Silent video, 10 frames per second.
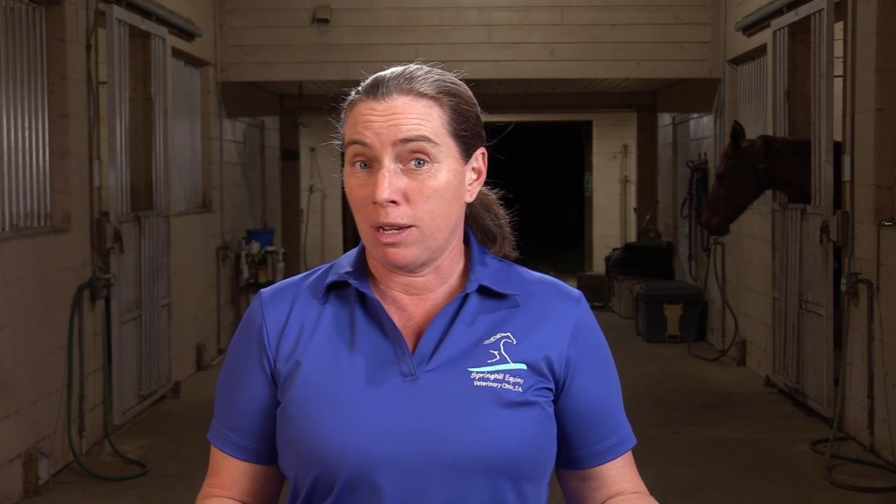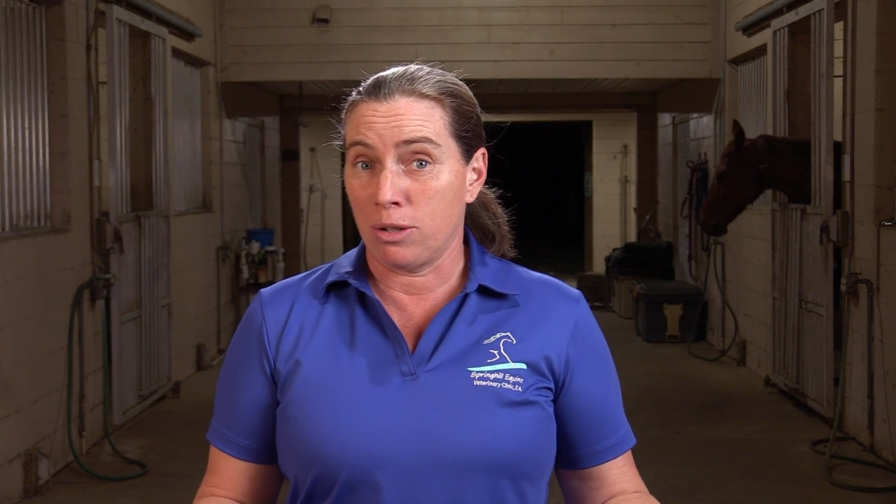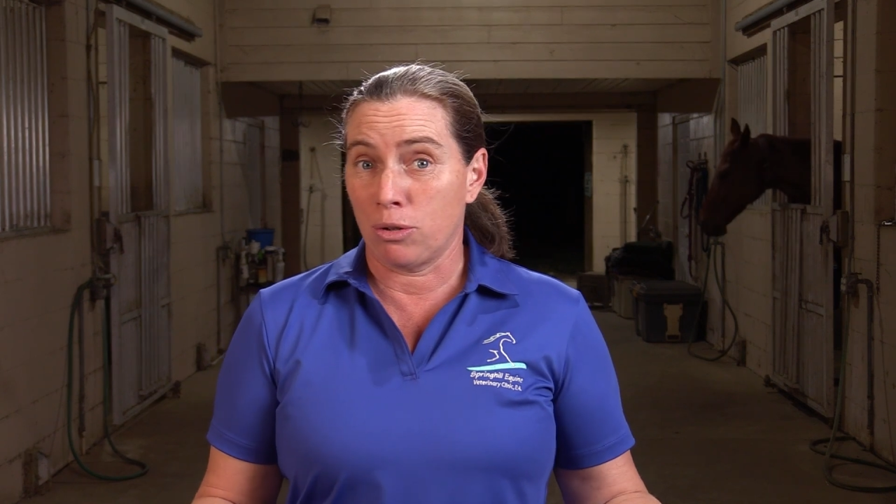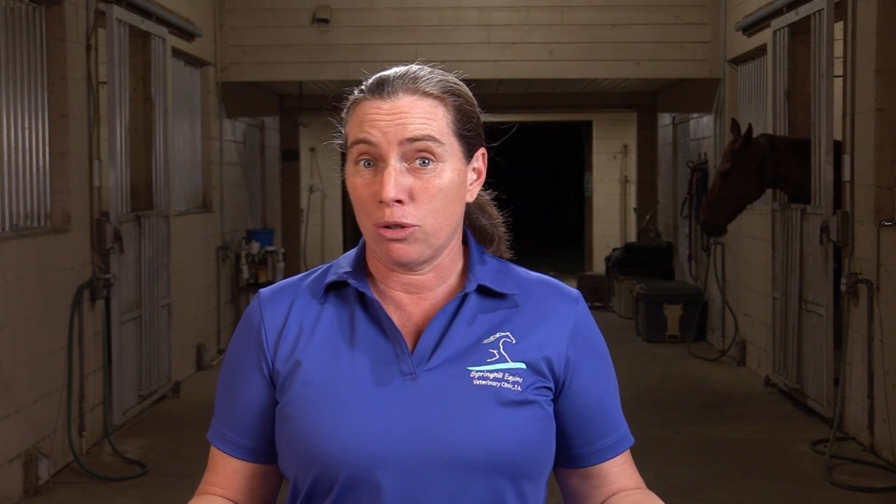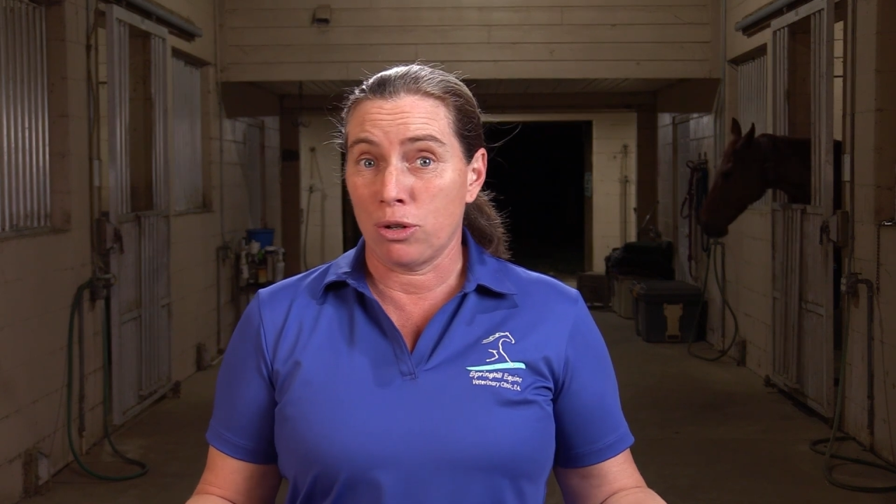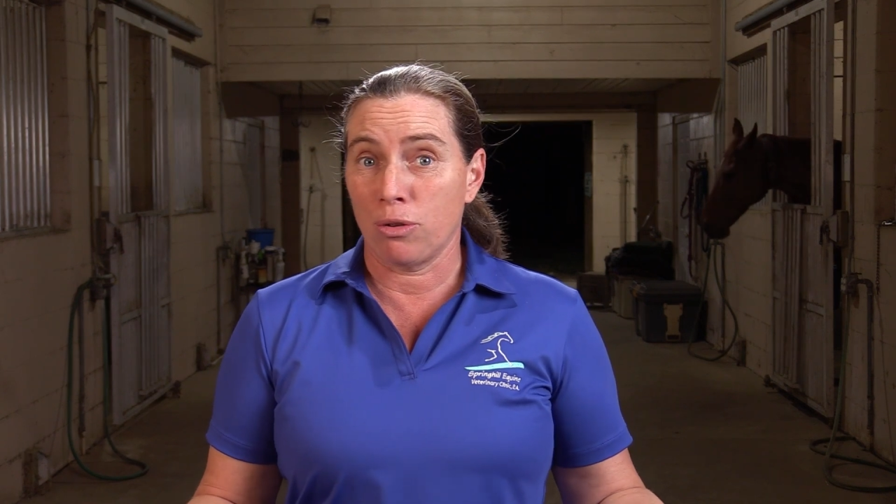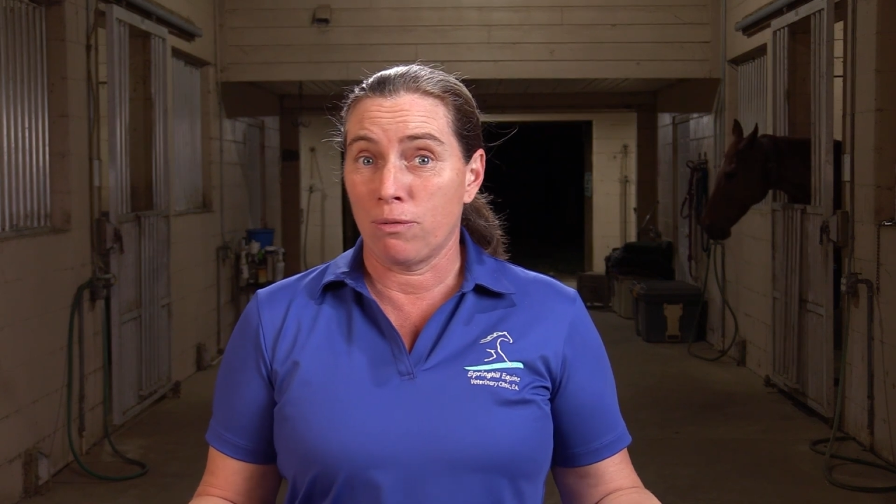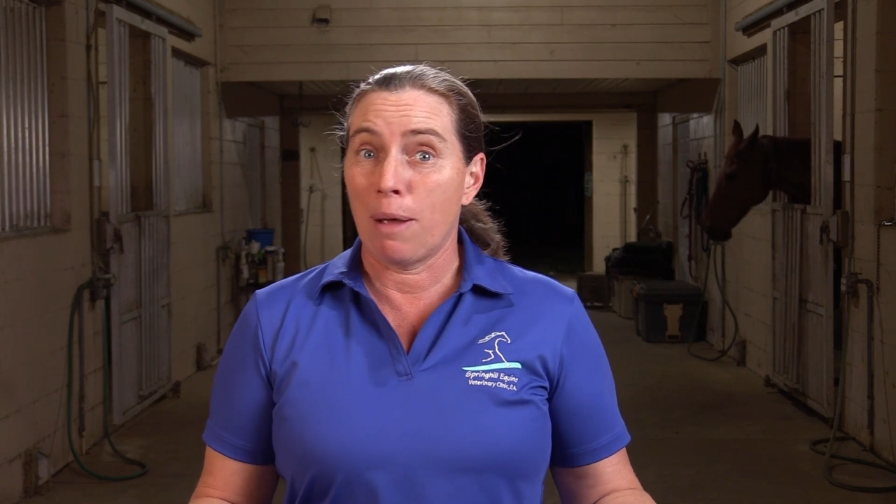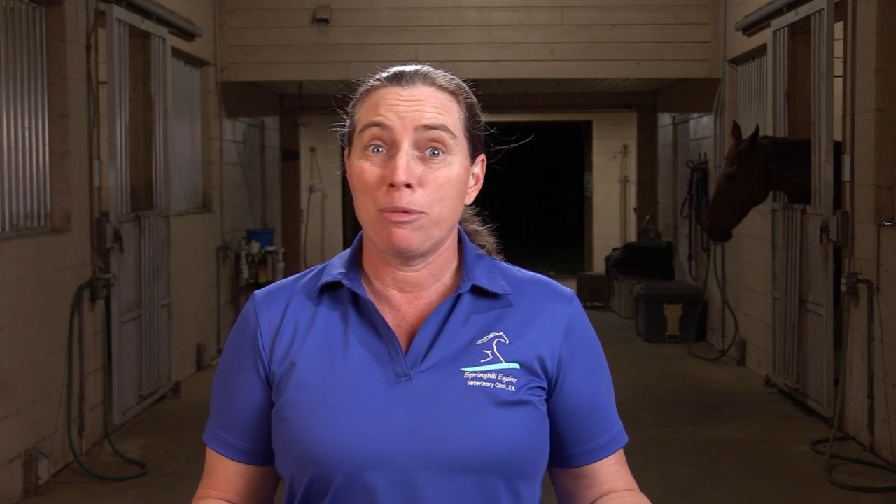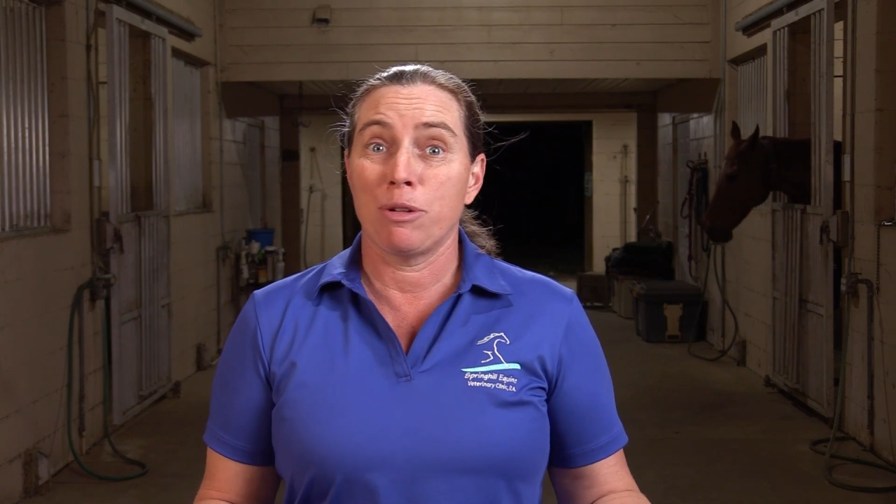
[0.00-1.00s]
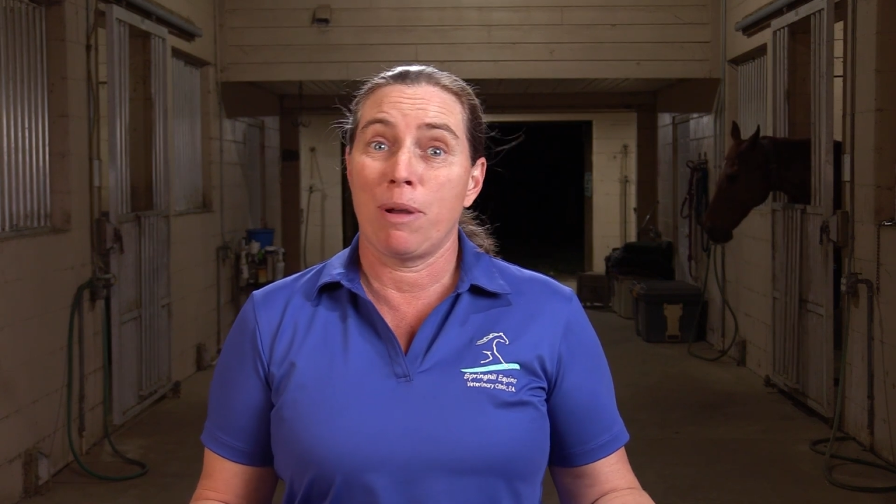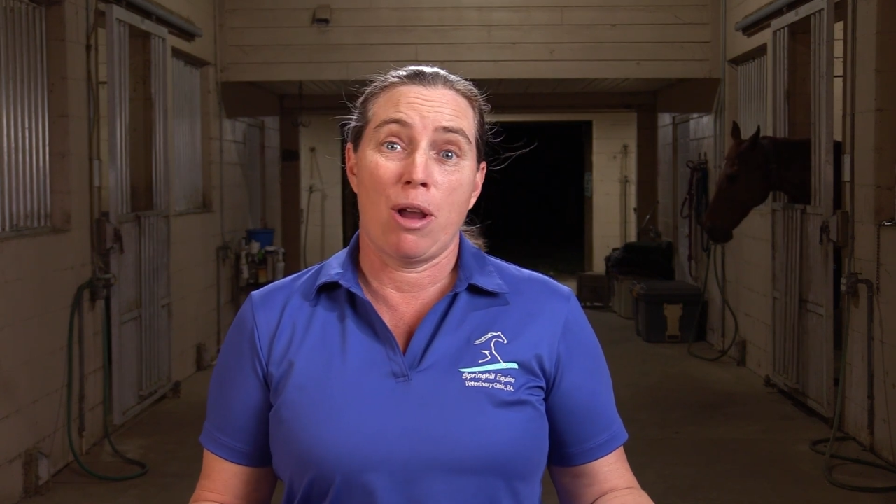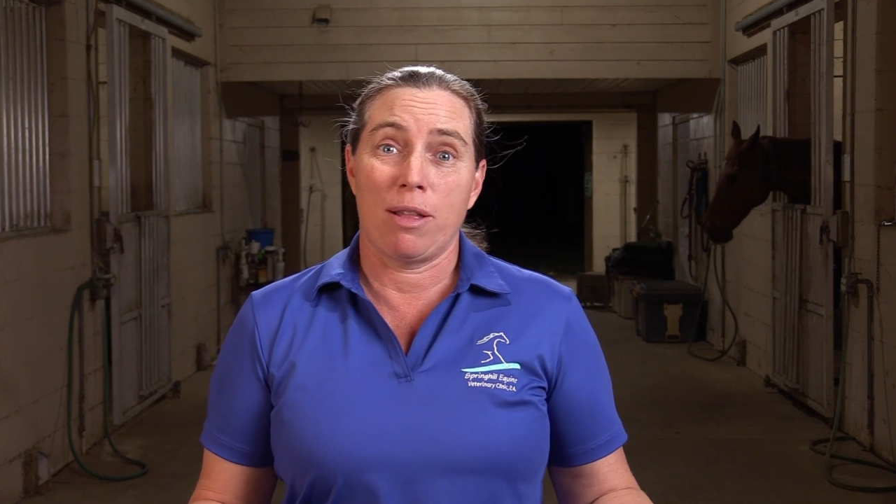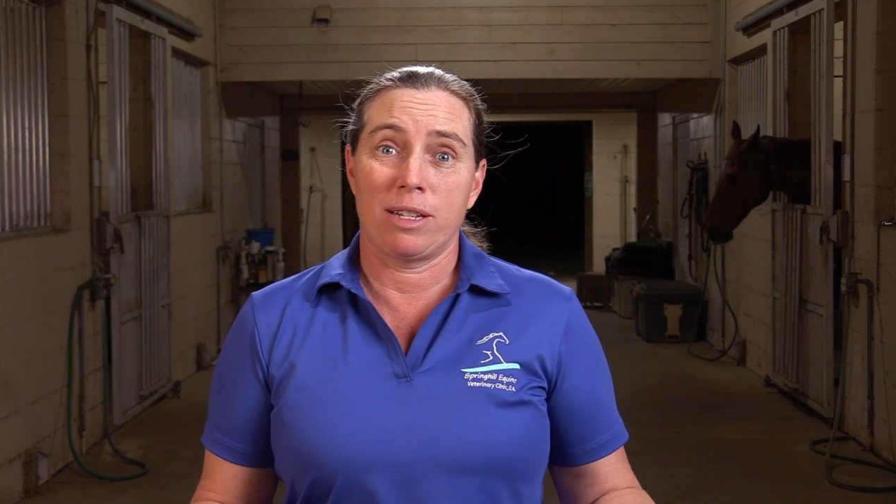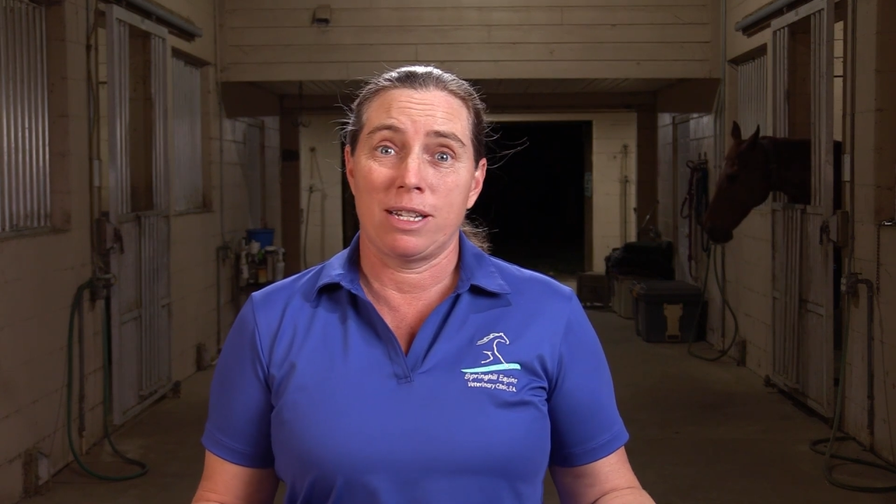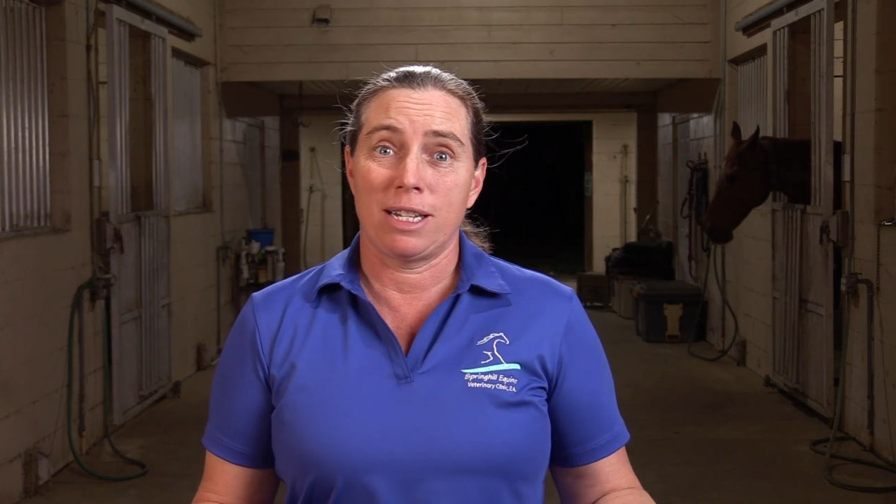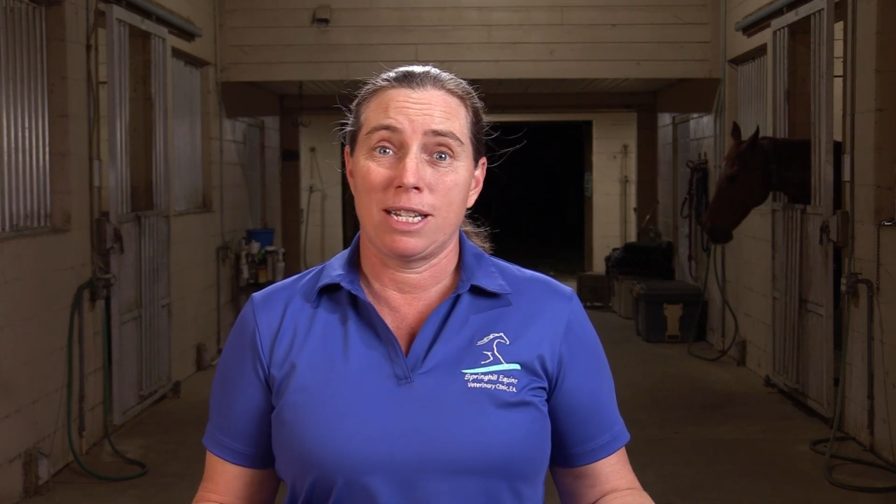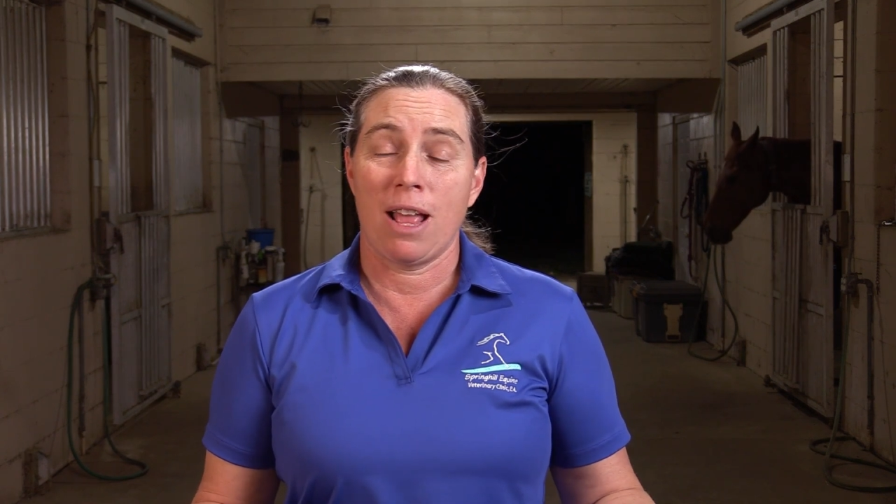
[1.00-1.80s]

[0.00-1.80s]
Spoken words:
exertional rhabdomyolysis,